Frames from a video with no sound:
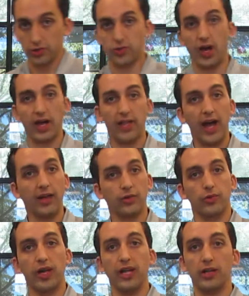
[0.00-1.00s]
Try
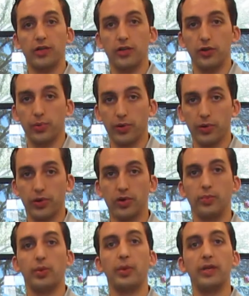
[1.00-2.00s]
that, great clinical
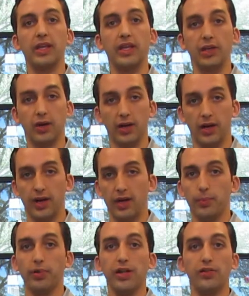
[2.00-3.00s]
pearl, probably get you
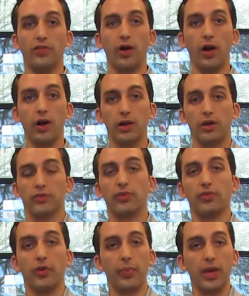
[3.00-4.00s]
pretty far.
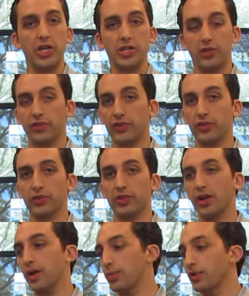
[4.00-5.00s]
So if you're a patient or physical
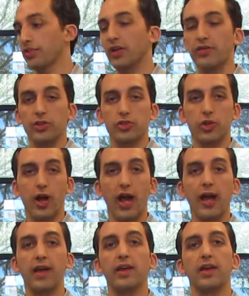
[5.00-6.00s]
therapist, give it a
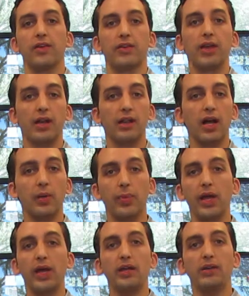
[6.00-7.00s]
try. If you get a lot
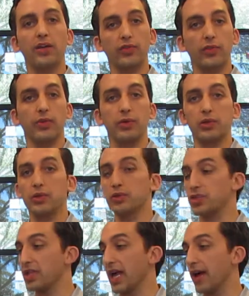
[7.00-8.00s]
of pain, definitely
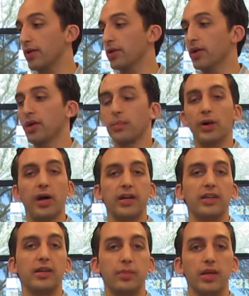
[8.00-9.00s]
reduce down,
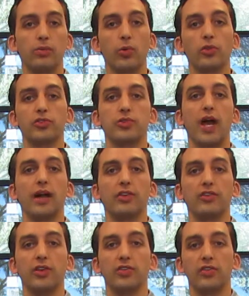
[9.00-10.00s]
but can be in more
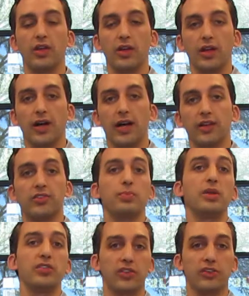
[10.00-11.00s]
strategies to
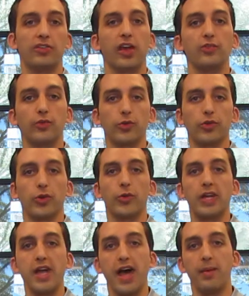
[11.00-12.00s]
be successful in your
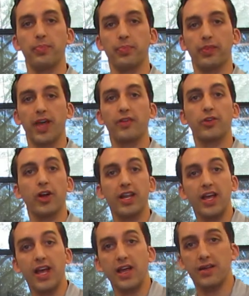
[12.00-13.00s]
rehab. Have a
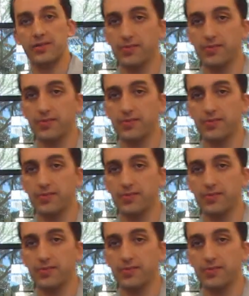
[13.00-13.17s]
great day.